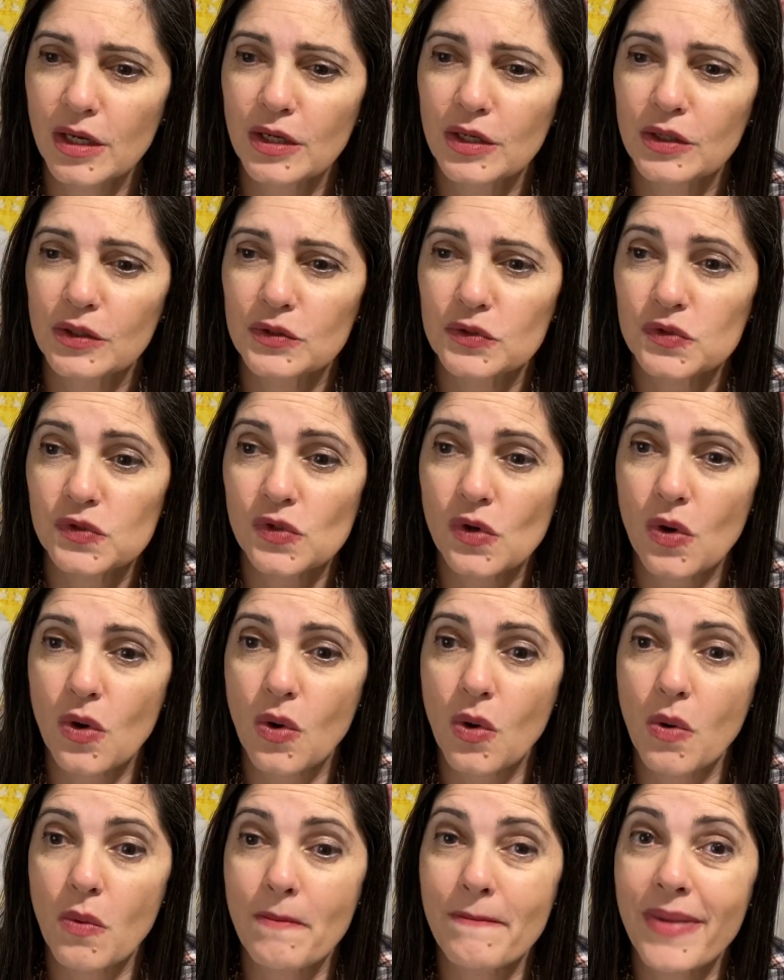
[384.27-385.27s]

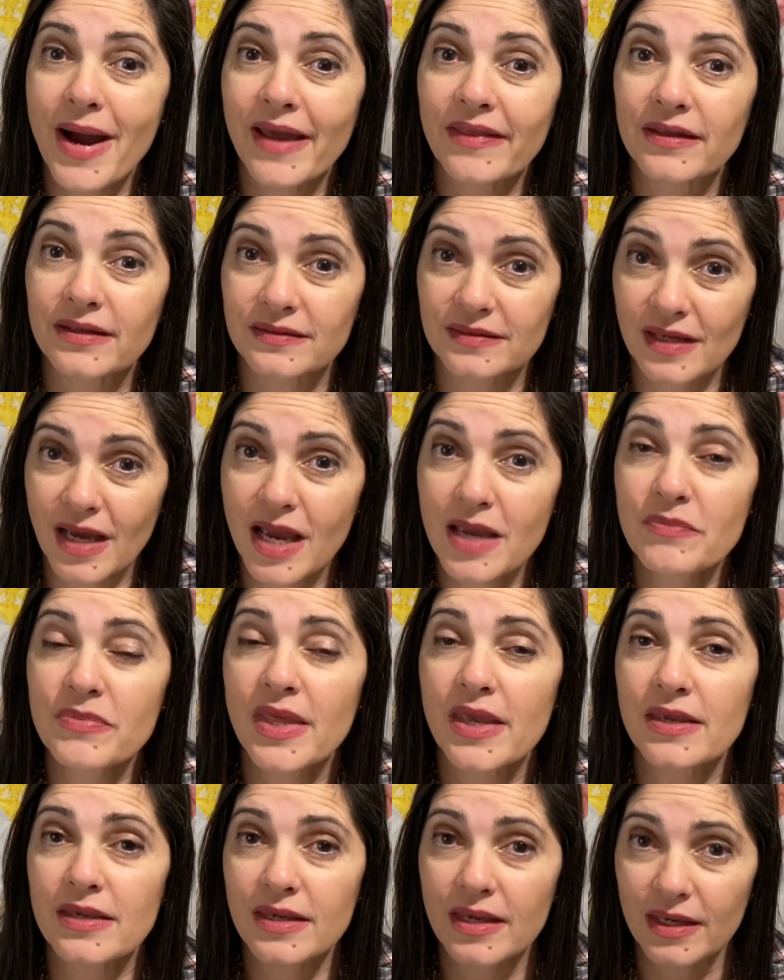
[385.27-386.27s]
So by the time they
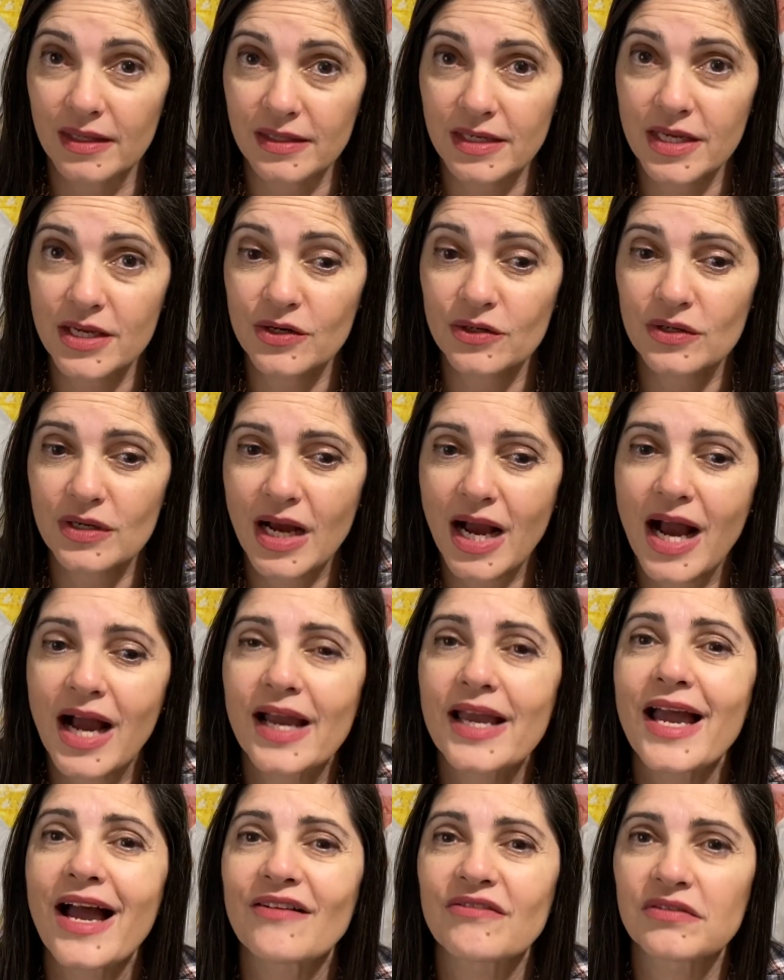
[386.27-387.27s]
get here, I
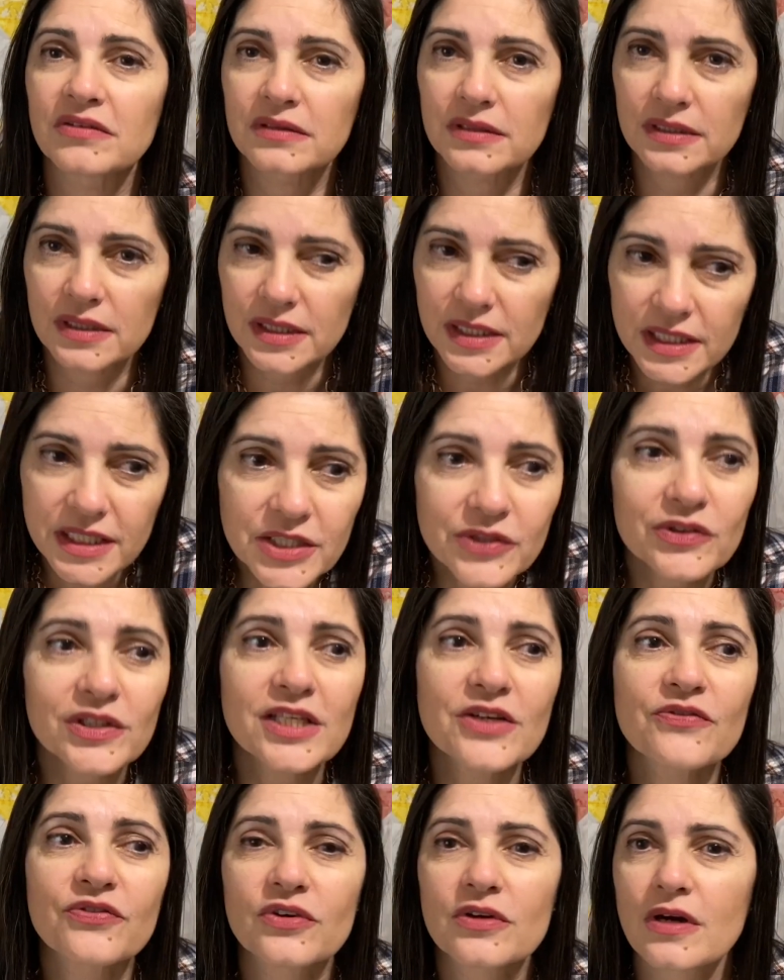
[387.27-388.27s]
have literally
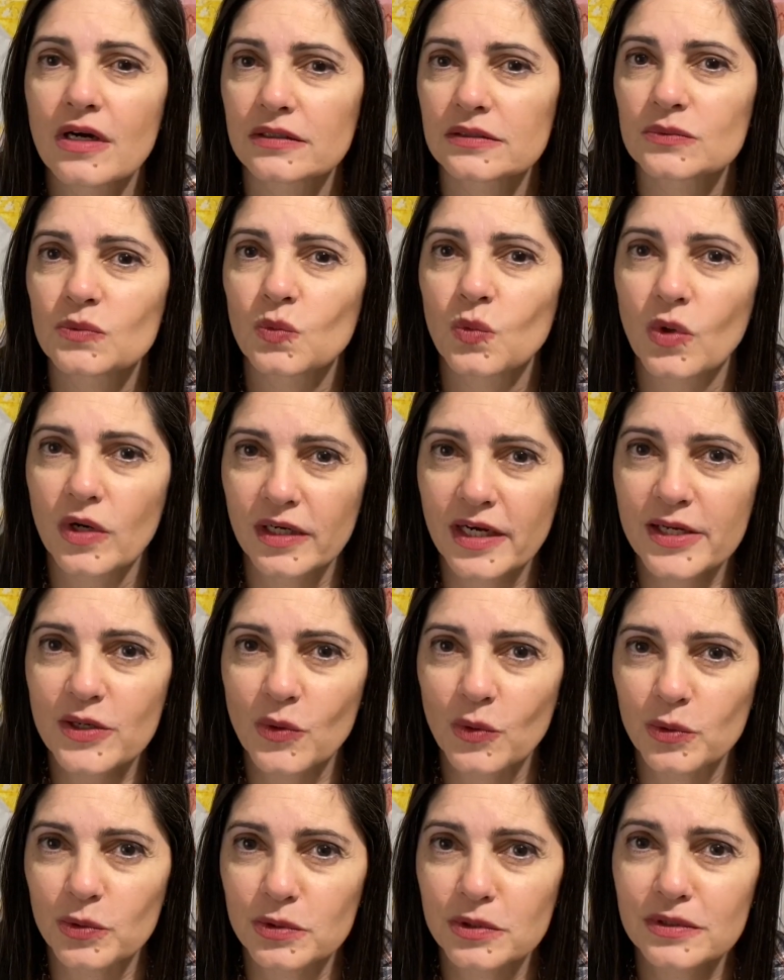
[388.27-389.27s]
forgotten what I
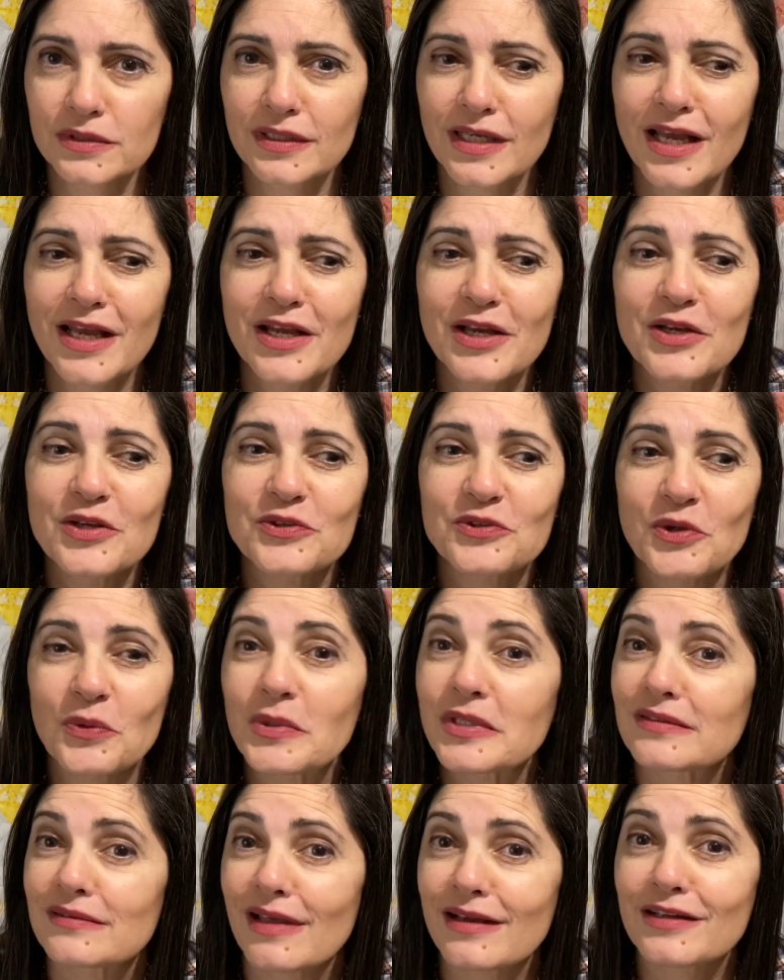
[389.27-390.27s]
ordered, so
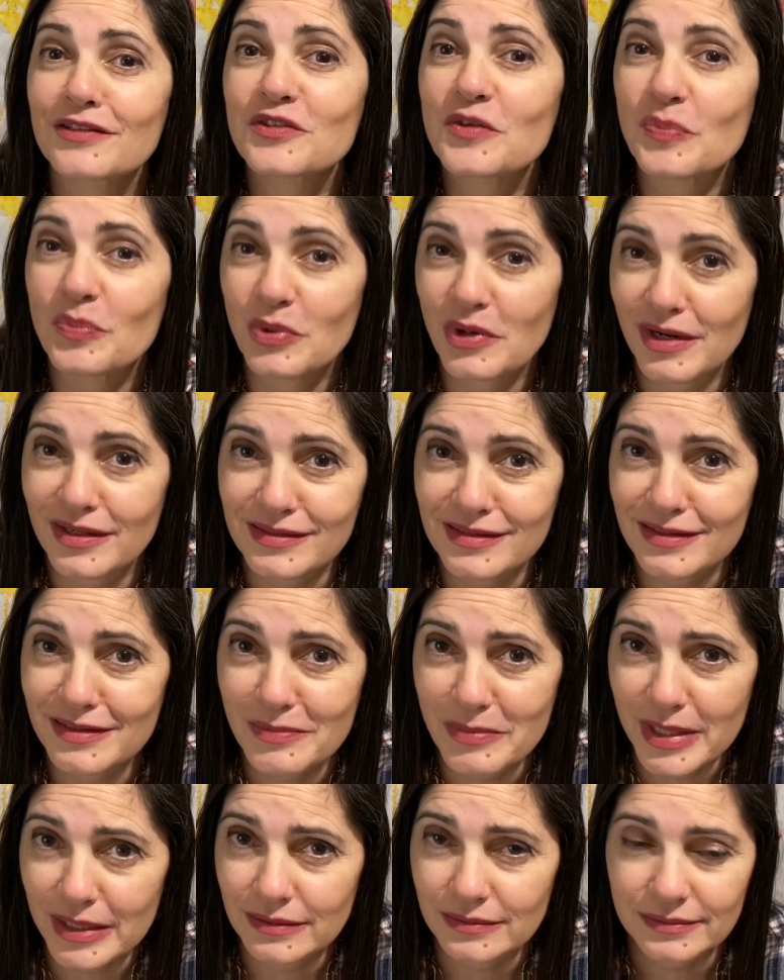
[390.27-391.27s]
it's like a surprise in the
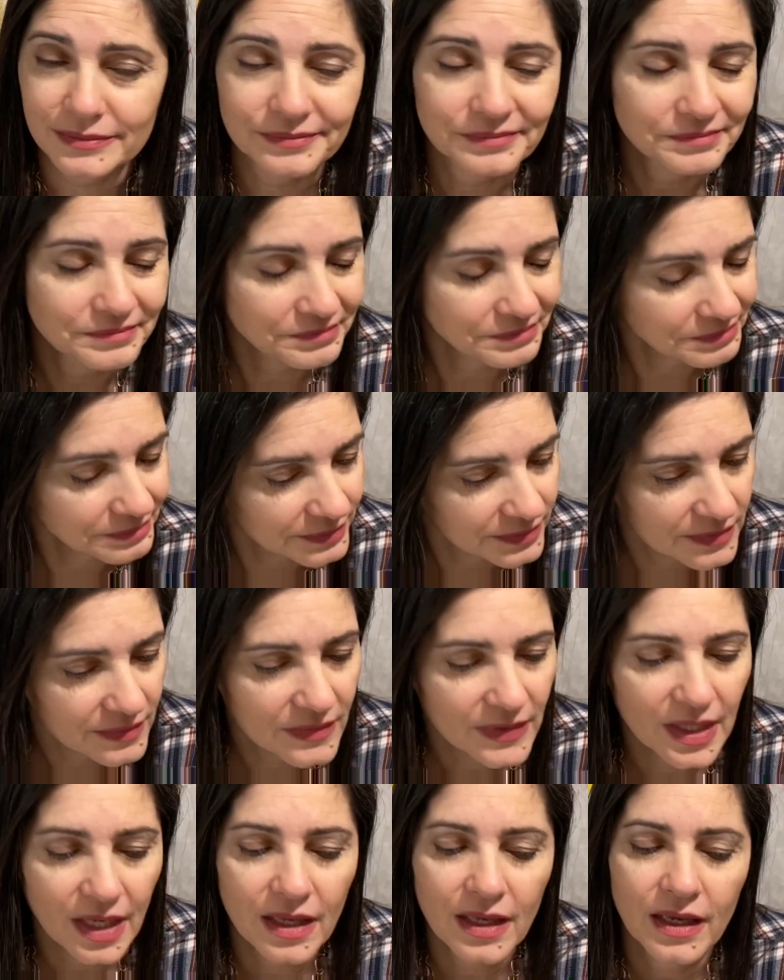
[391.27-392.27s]
mail.
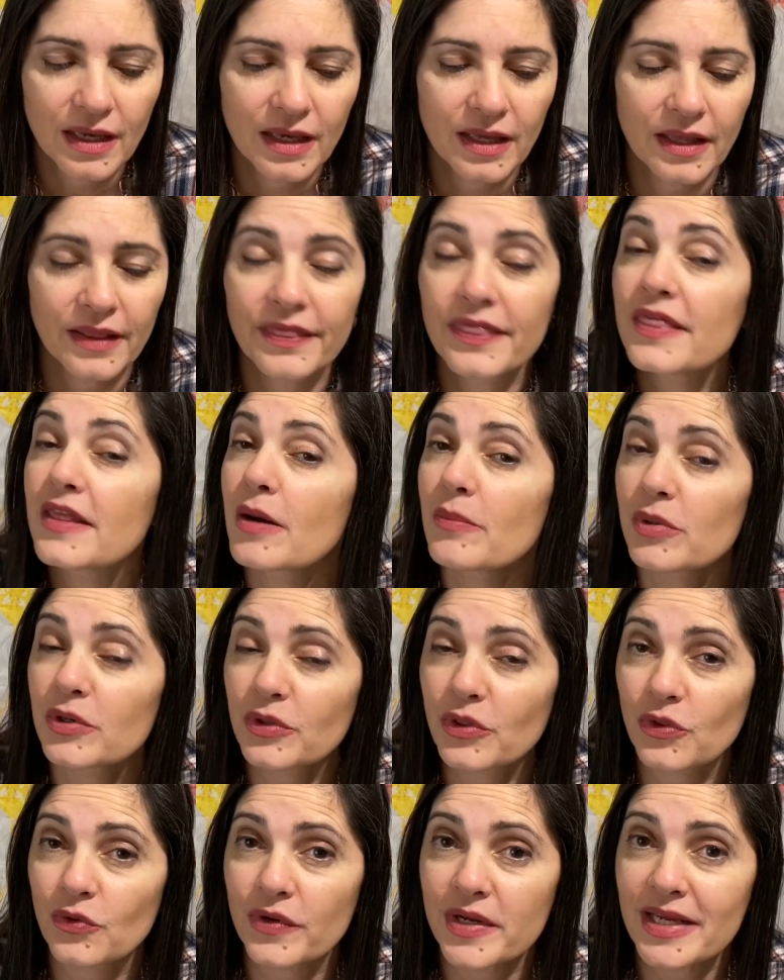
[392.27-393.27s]
Number
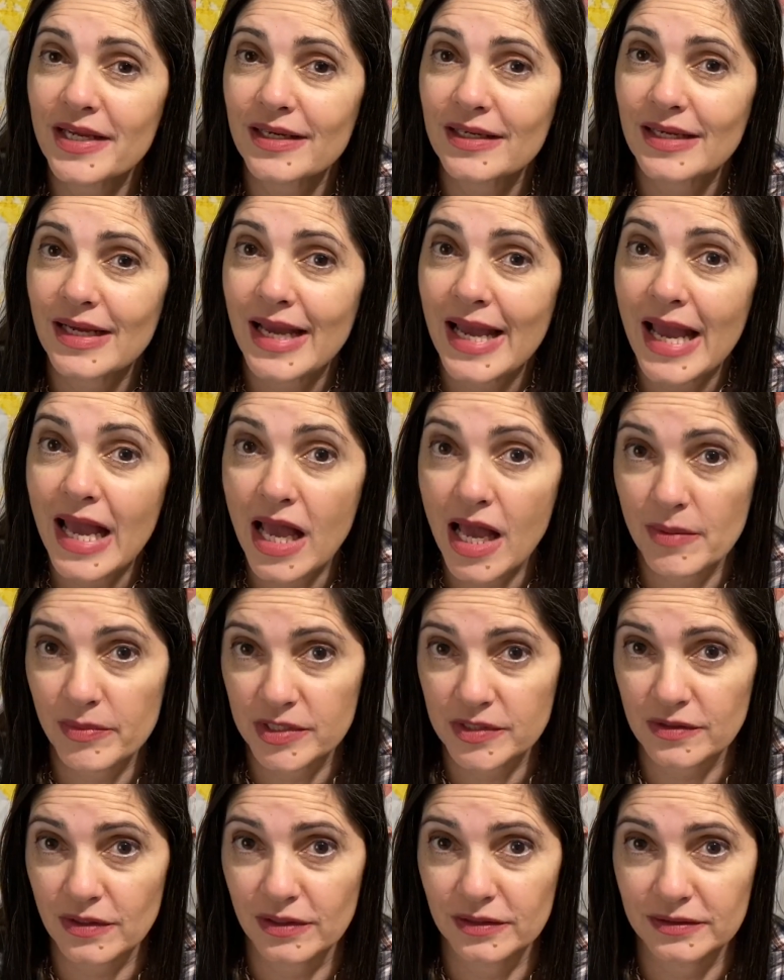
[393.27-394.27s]
3,
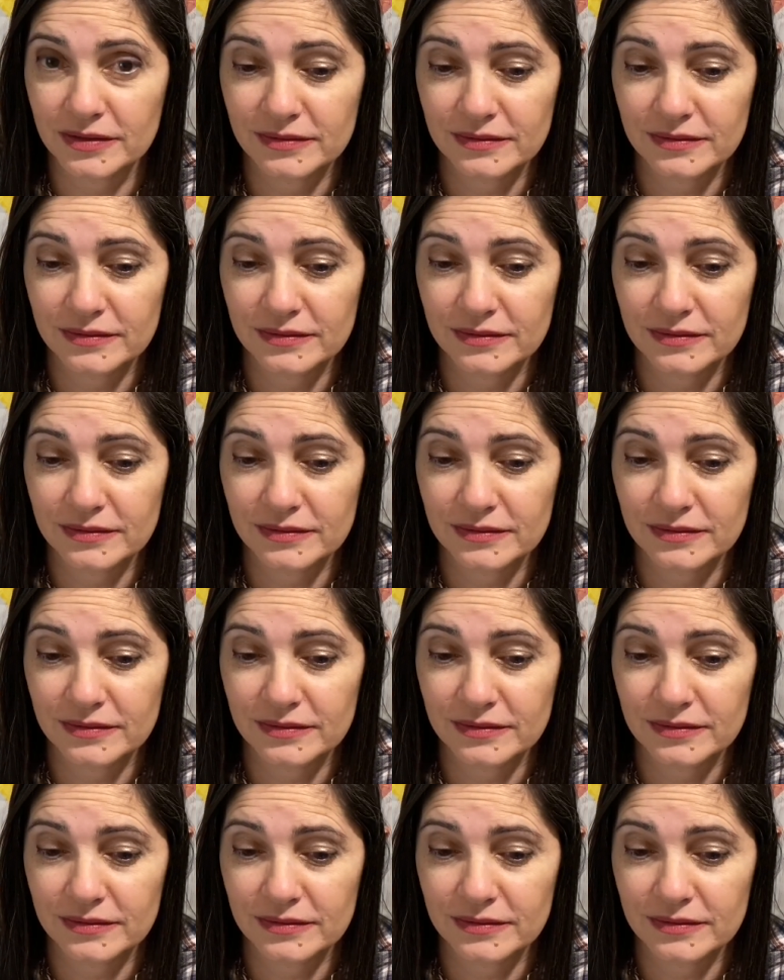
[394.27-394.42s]
Amazon.